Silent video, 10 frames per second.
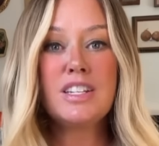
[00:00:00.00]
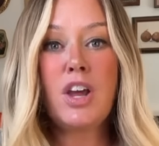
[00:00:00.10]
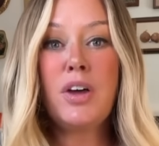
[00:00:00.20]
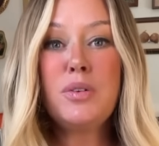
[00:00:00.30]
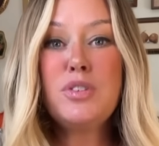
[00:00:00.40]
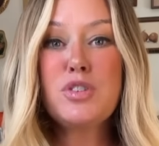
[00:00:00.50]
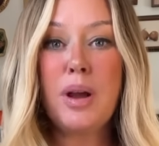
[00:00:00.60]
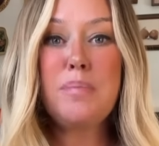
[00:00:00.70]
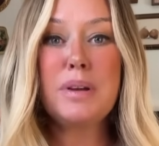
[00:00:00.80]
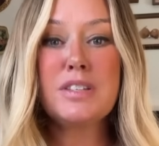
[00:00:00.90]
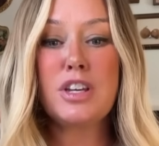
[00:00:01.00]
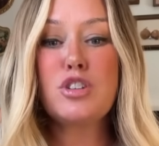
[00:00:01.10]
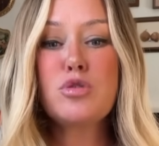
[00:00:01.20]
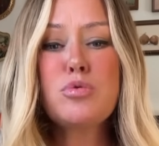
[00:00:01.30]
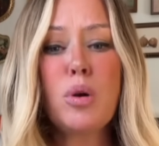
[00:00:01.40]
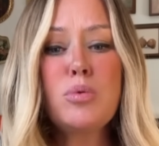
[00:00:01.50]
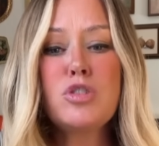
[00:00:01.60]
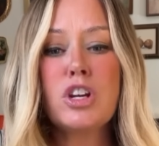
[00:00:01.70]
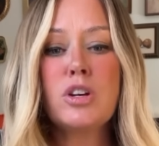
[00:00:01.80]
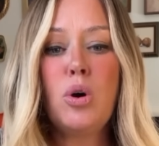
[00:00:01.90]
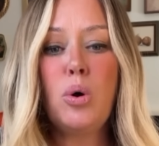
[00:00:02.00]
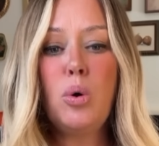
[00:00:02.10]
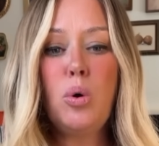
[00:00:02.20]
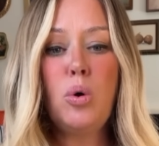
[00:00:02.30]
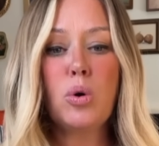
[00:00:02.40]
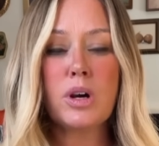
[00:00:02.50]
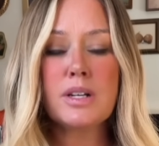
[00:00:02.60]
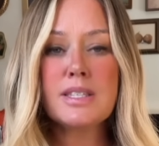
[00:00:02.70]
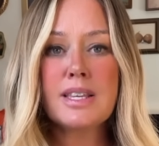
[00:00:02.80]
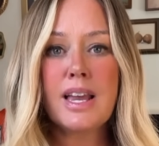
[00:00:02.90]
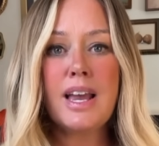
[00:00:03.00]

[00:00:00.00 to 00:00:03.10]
Donald Trump is a Trojan horse.